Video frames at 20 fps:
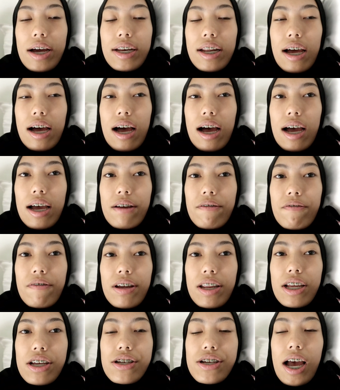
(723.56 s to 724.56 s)
So I
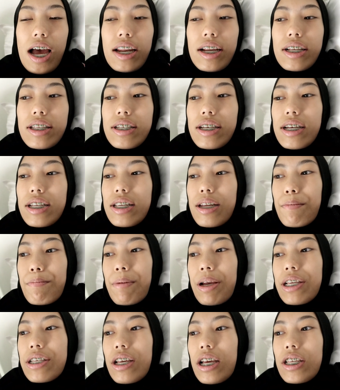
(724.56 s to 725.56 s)
finished edited the
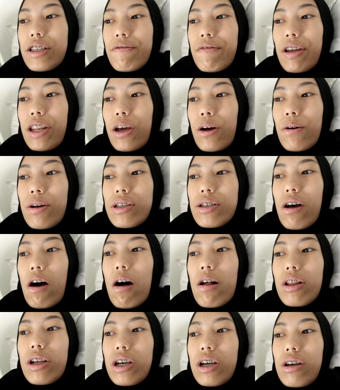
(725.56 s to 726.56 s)
Mean Towns video. It's
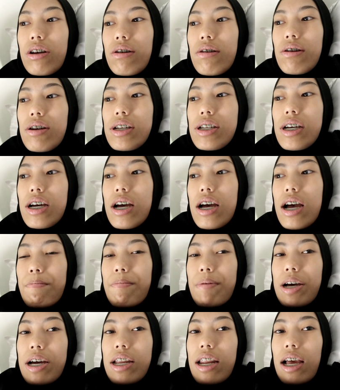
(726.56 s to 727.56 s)
all good,
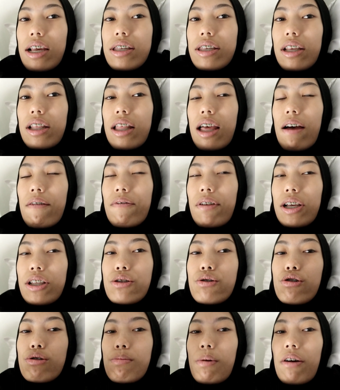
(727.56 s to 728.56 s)
but I still have
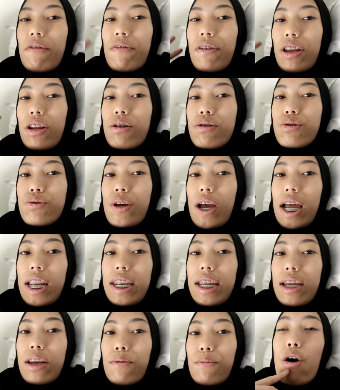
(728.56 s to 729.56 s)
like 2 more videos to
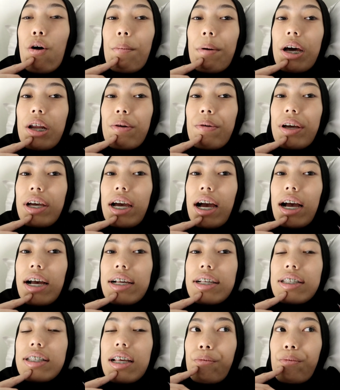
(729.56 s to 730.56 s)
edit. Oh, by the way
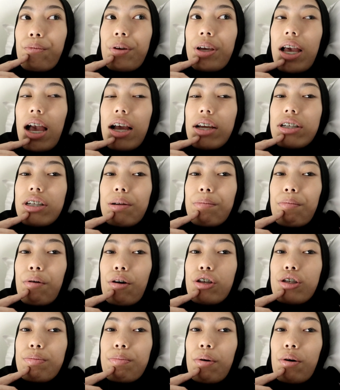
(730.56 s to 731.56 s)
guys, we actually
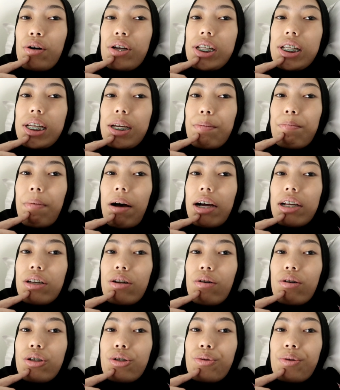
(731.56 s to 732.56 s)
postponed the
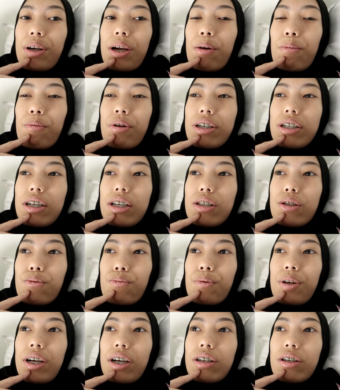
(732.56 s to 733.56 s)
Bandung trip, which is
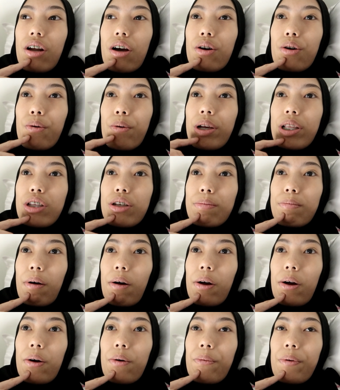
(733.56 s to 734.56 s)
we are not going
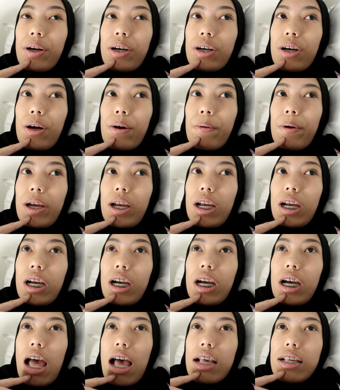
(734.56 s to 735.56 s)
tomorrow. We're
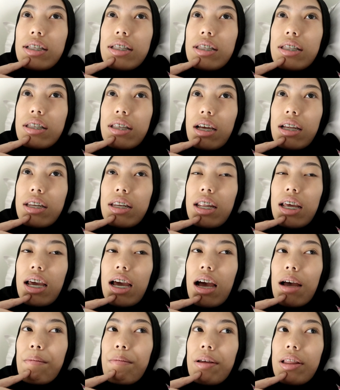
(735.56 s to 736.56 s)
going next
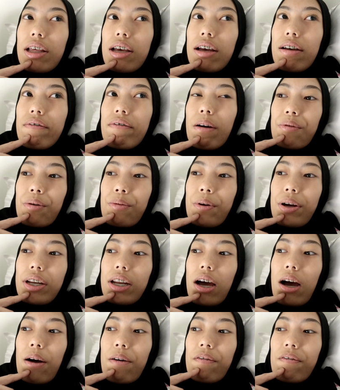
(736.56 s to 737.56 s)
Sunday, I believe. But
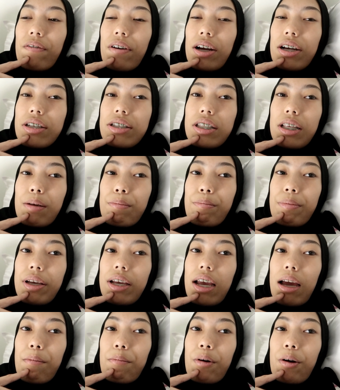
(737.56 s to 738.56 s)
right now I'm very
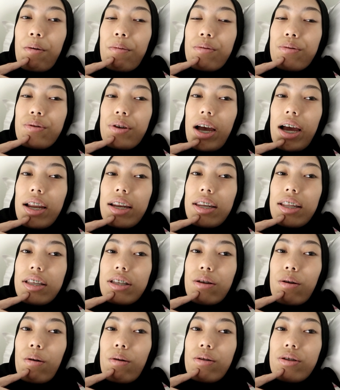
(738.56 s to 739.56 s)
sleepy. I'm going to end
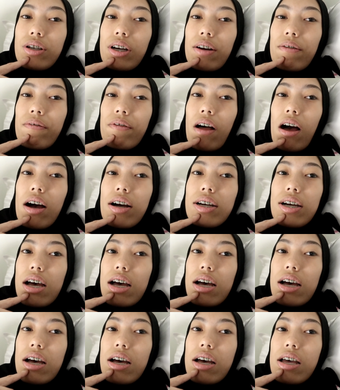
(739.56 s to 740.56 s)
this whole entire vlog.
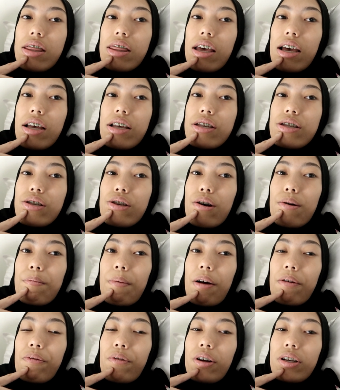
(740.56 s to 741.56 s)
Thanks so
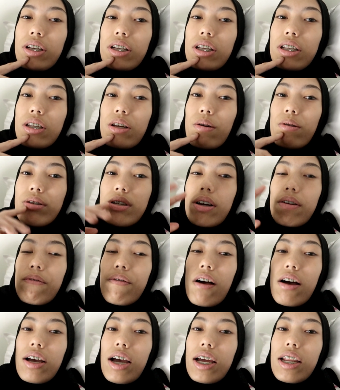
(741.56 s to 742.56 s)
much for watching this whole
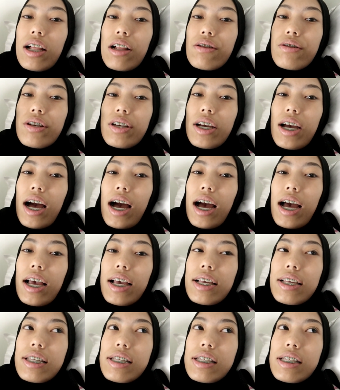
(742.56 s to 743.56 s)
entire vlog, and I'll see you
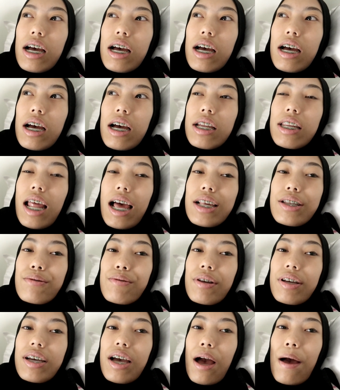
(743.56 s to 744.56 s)
guys
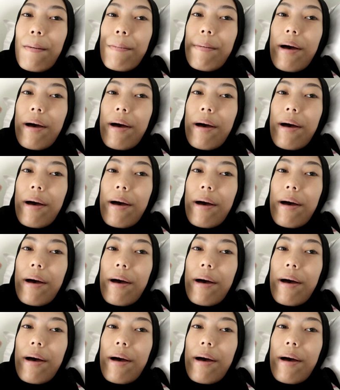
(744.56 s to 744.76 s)
next week.